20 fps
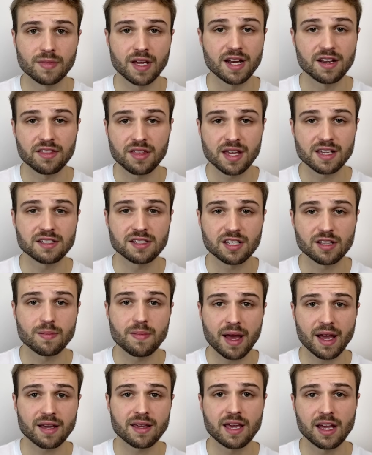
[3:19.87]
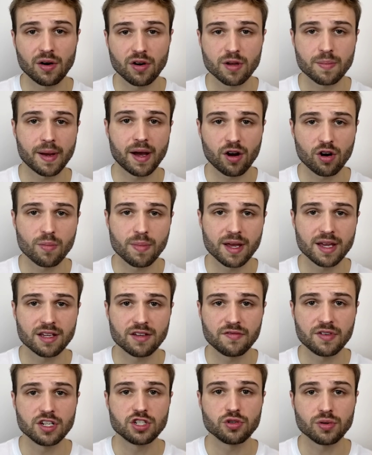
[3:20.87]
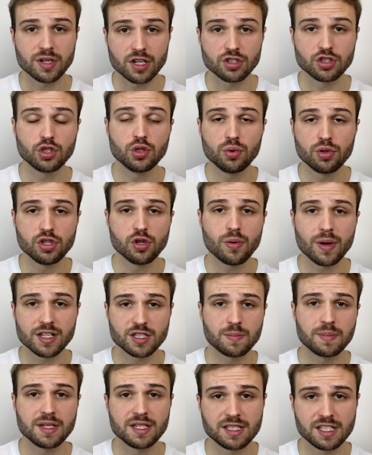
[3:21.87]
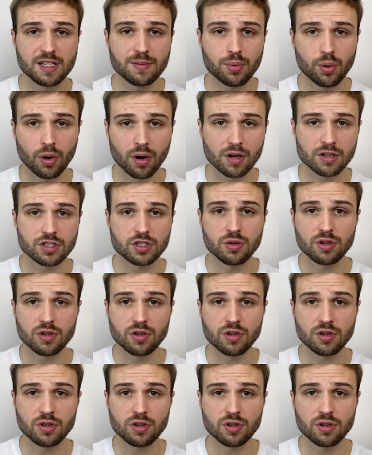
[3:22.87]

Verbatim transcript: And thanks to the MagCarry power bank featuring two U S B C ports,